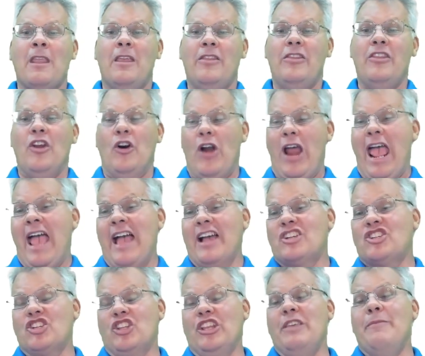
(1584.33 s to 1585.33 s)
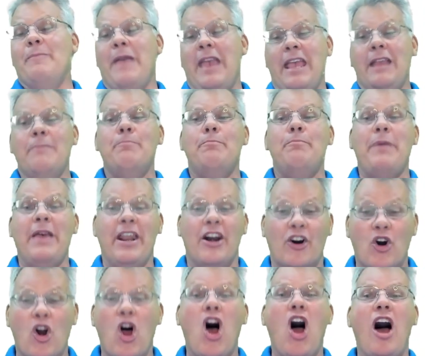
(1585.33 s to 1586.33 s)
they're actually made
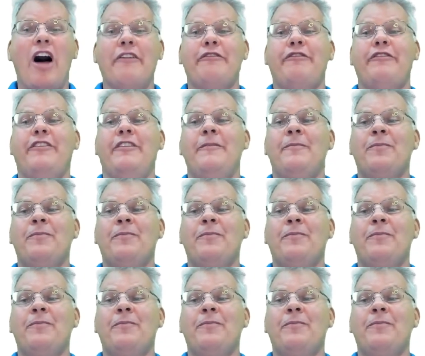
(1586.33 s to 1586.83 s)
better off.